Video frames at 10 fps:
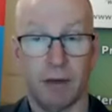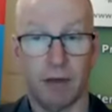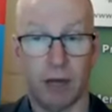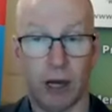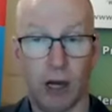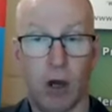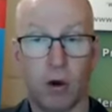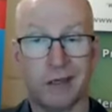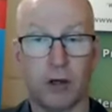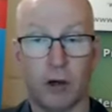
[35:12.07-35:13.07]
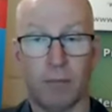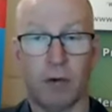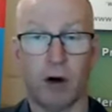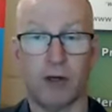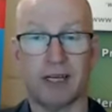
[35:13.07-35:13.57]
the longer term
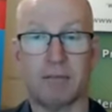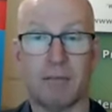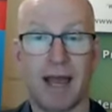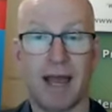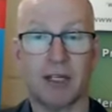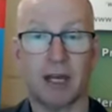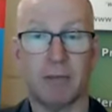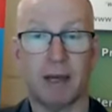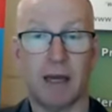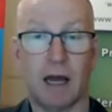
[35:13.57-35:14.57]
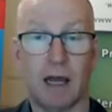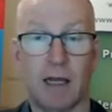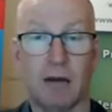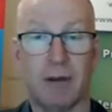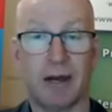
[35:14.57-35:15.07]
projects may actually be a
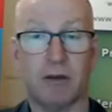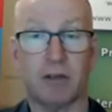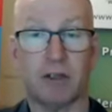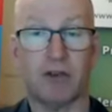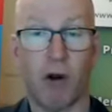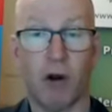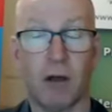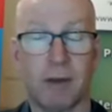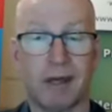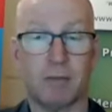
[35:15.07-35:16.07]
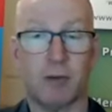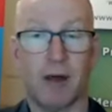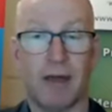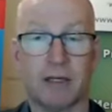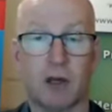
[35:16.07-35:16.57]
little bit stronger, because
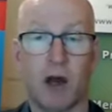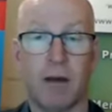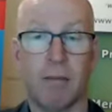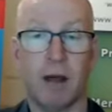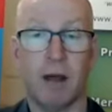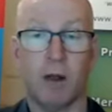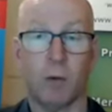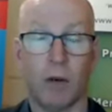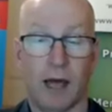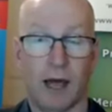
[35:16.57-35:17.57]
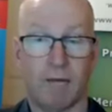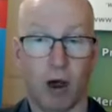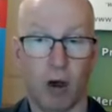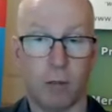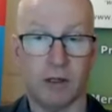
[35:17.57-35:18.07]
by that time we'll have
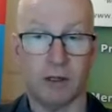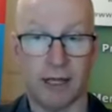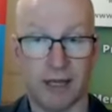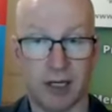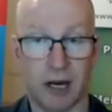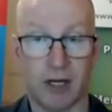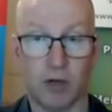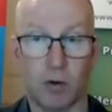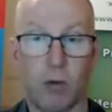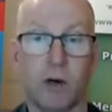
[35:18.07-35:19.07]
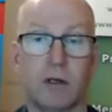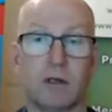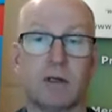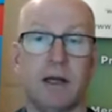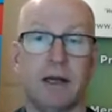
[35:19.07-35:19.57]
opened the international
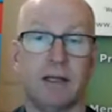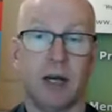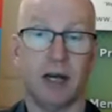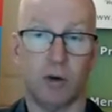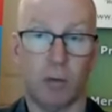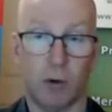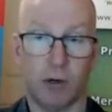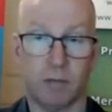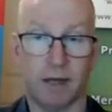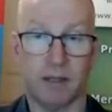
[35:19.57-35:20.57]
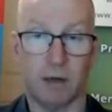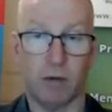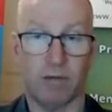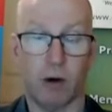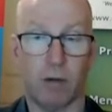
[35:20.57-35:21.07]
borders. International borders means that
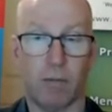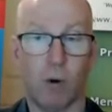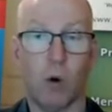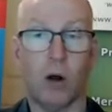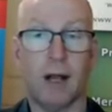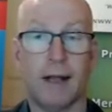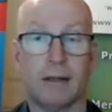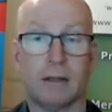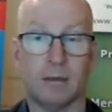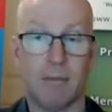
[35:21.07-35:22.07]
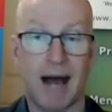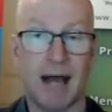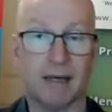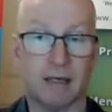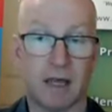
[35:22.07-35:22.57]
we've got more
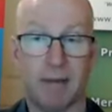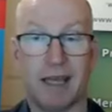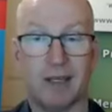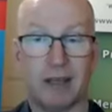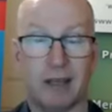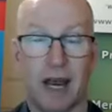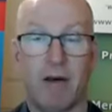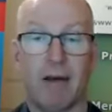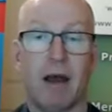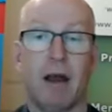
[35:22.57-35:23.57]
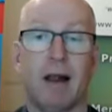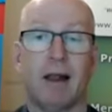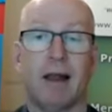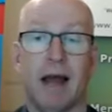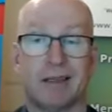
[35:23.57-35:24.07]
demand coming into the area.
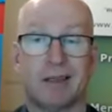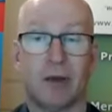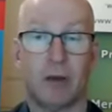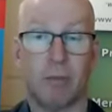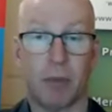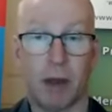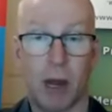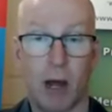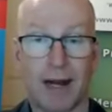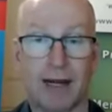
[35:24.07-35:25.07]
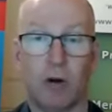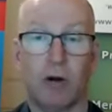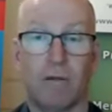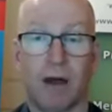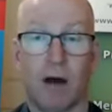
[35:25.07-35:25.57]
So the
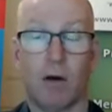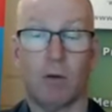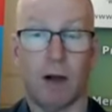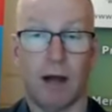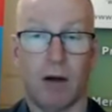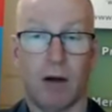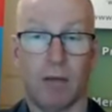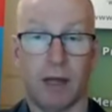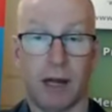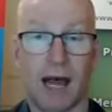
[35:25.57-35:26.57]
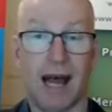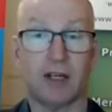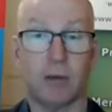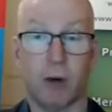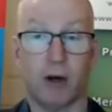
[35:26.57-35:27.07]
likelihood of the
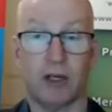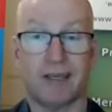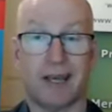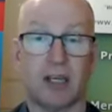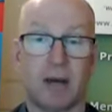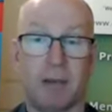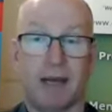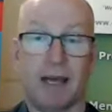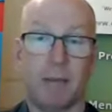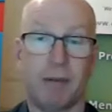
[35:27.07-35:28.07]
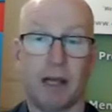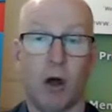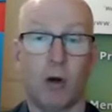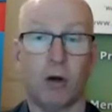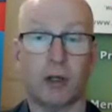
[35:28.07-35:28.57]
larger projects actually picking up in the
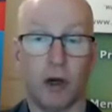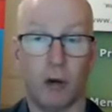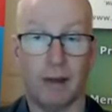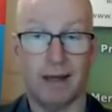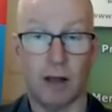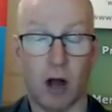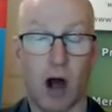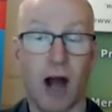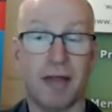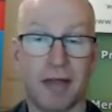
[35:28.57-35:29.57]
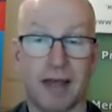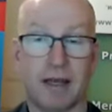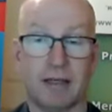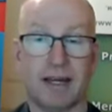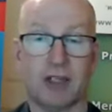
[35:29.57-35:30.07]
longer term, I
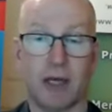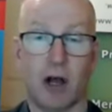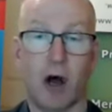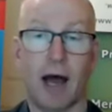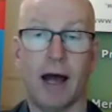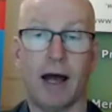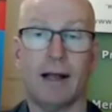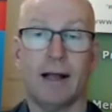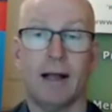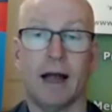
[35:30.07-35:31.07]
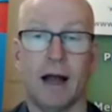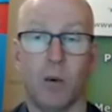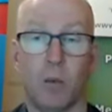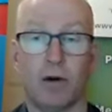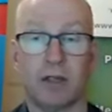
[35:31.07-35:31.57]
think, is actually higher.
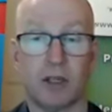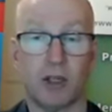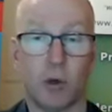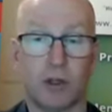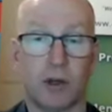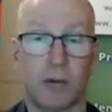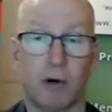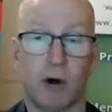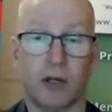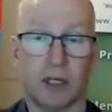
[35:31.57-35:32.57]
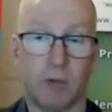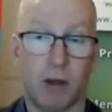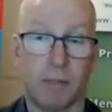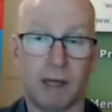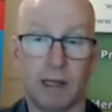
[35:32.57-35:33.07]
Whereas the short term projects
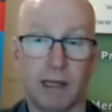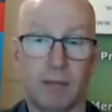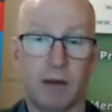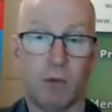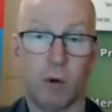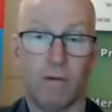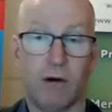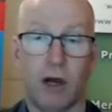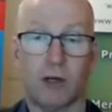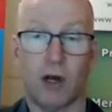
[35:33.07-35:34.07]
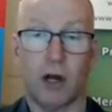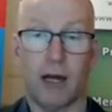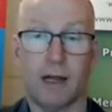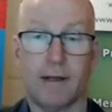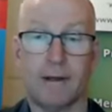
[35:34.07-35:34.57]
might be a little bit more
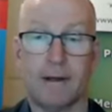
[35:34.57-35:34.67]
volatile.